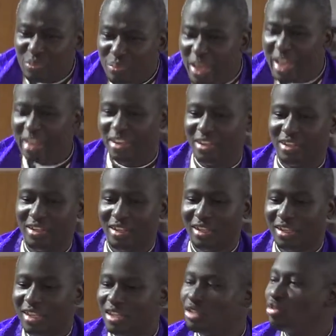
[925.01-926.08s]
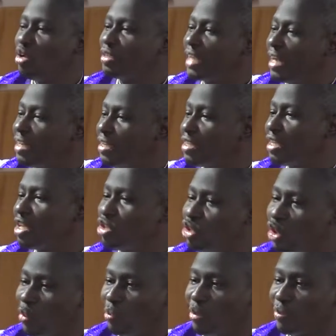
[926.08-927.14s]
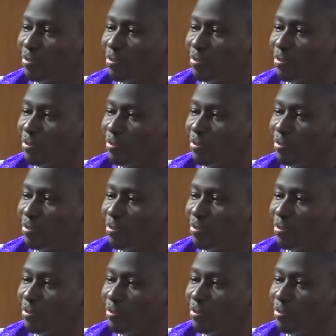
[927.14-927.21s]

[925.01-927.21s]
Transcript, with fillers: men is not an easy job.